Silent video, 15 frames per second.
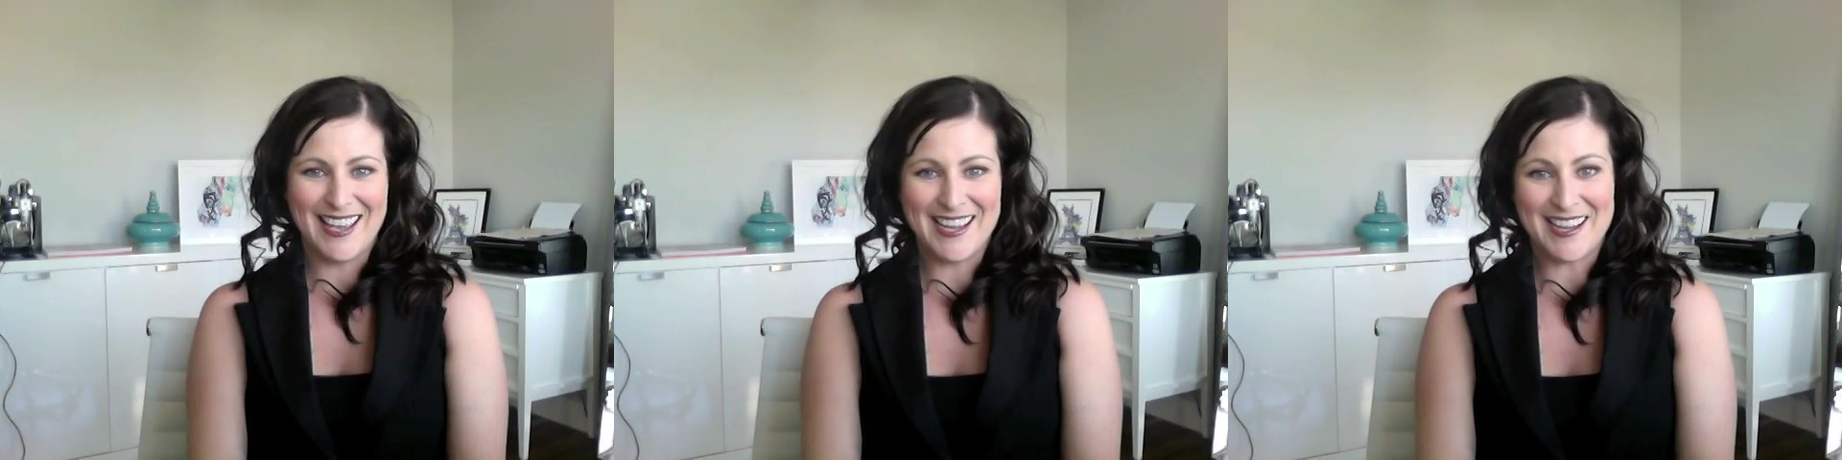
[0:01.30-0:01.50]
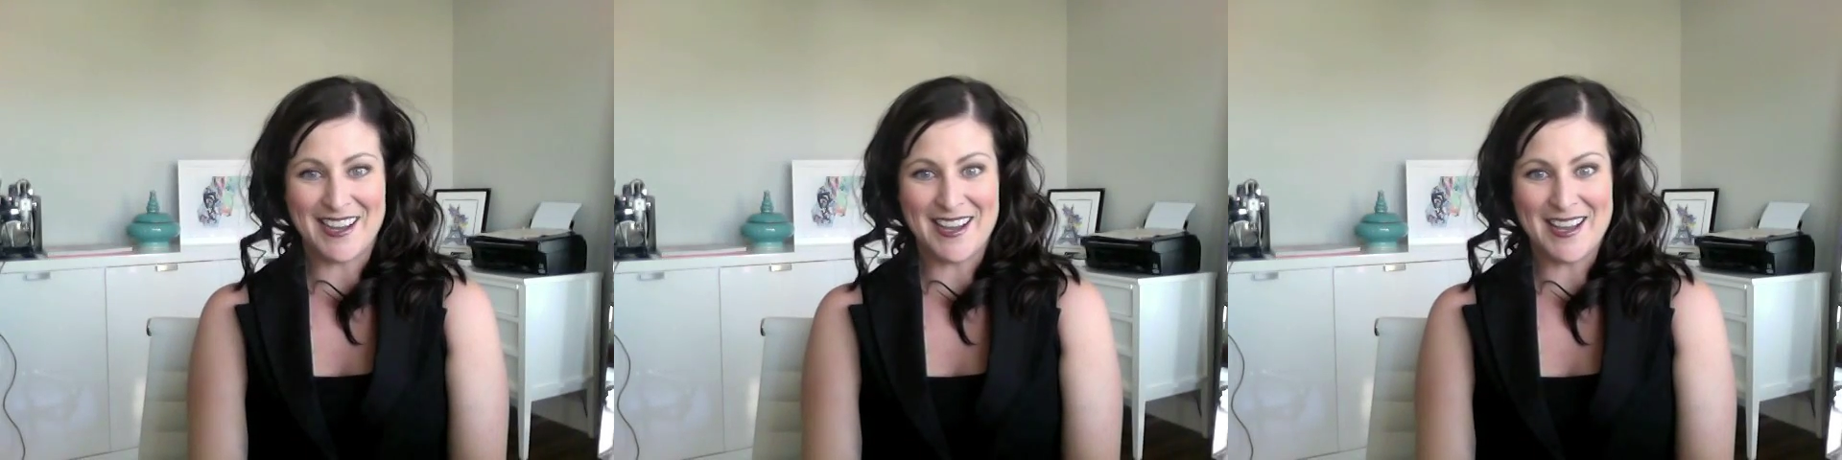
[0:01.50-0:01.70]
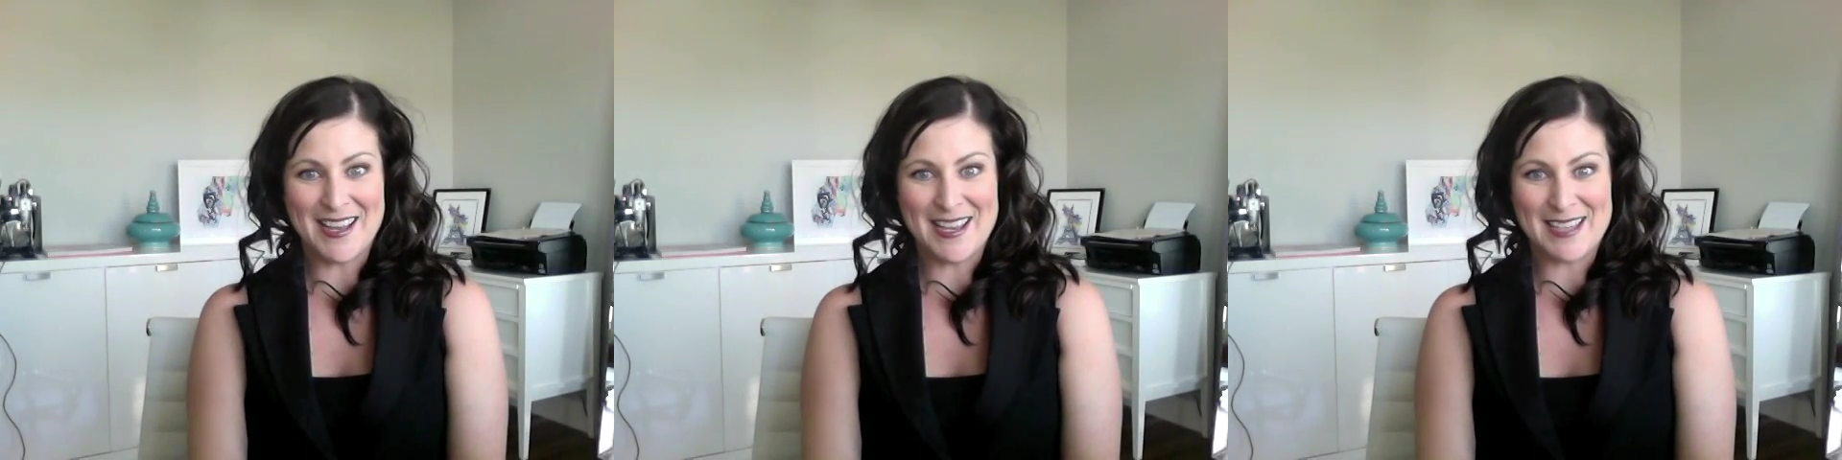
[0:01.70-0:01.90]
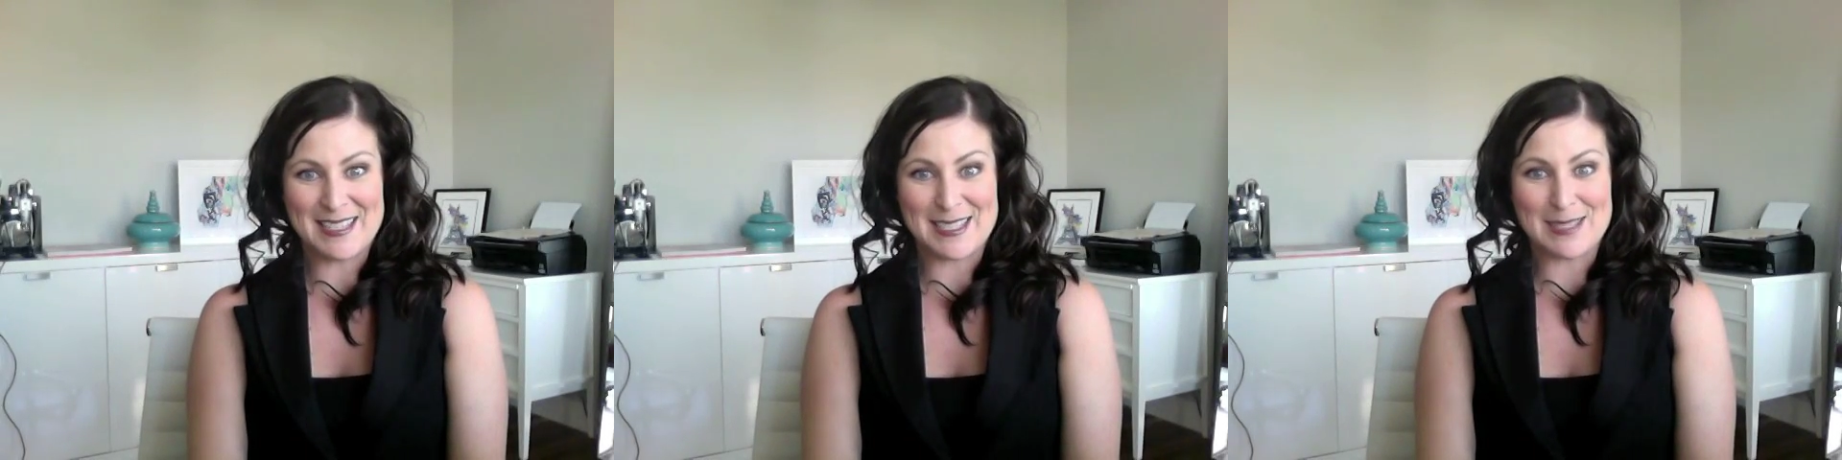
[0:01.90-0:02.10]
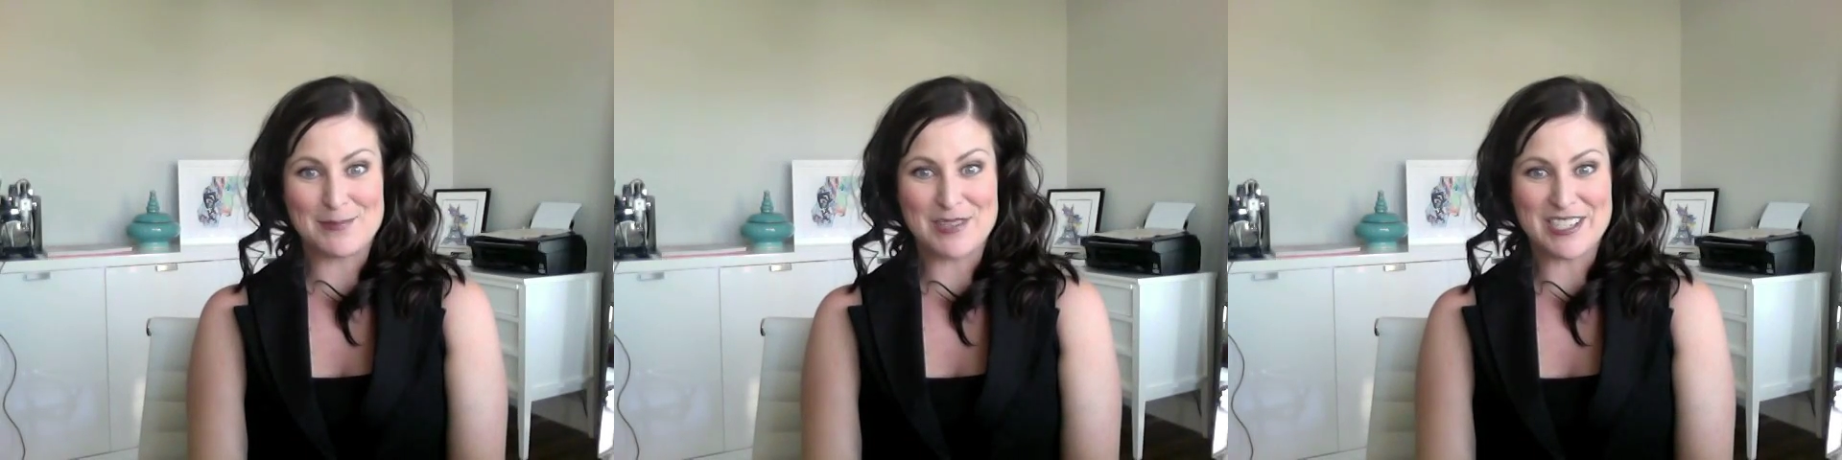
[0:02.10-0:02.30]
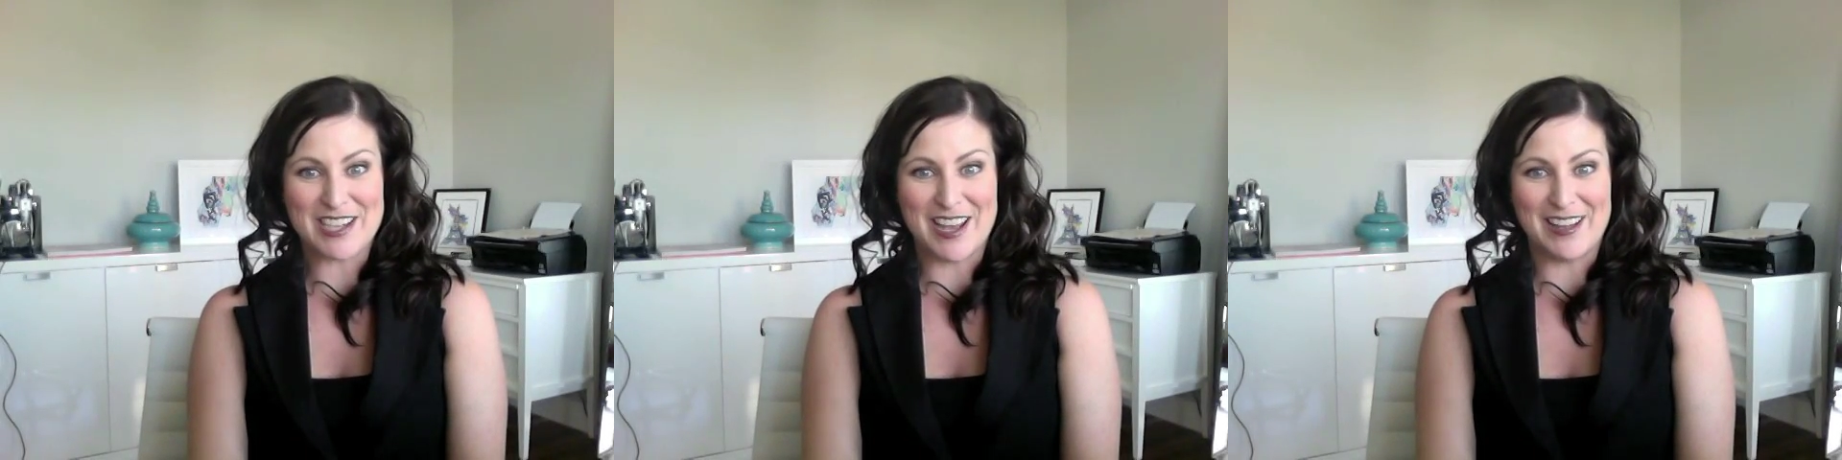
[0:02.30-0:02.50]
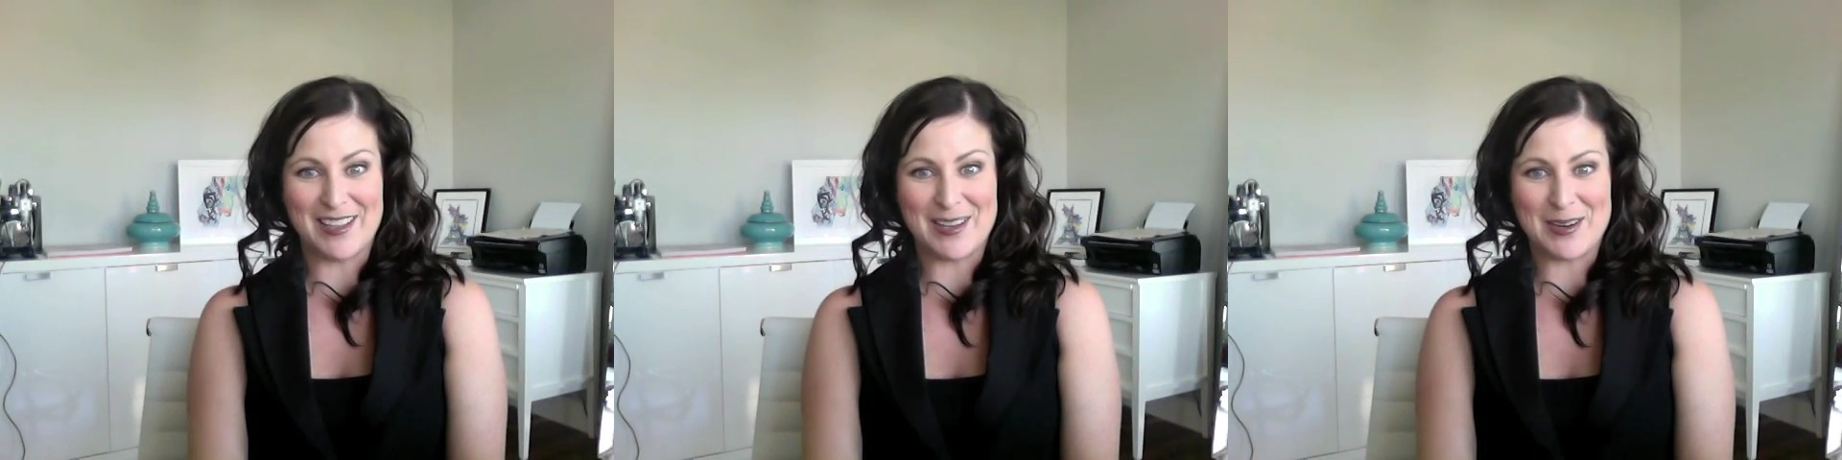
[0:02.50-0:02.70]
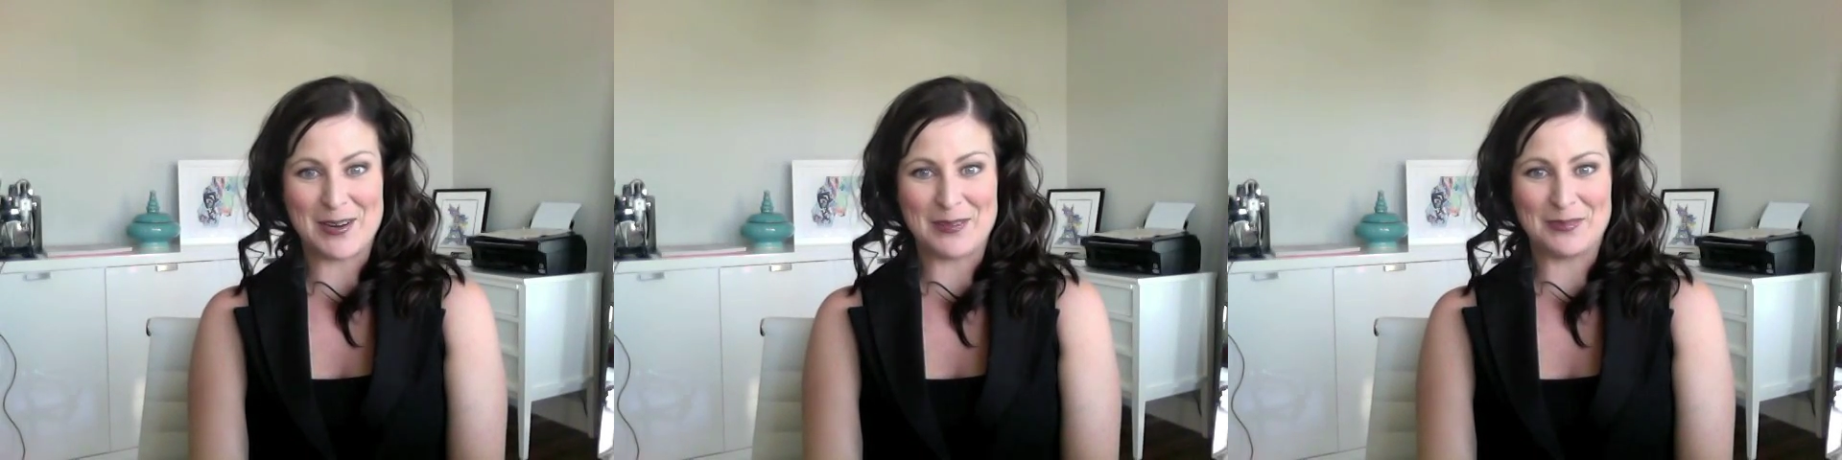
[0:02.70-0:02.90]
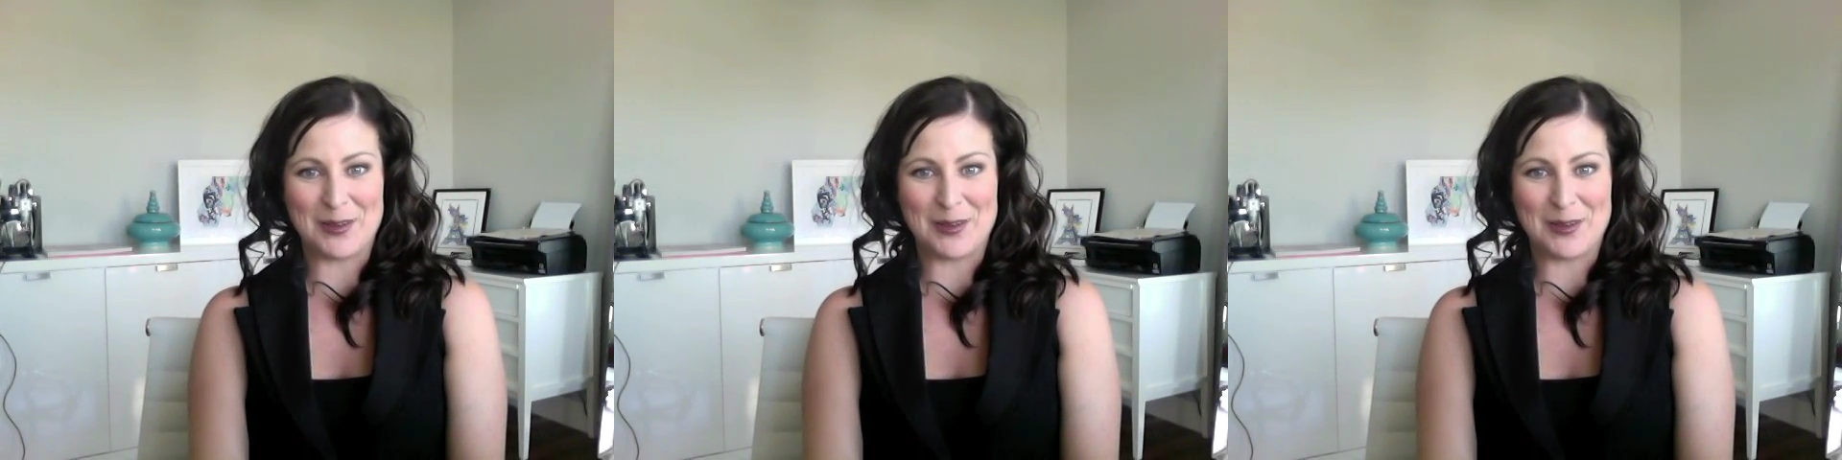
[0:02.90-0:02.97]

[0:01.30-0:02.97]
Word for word: guys, it's Michelle here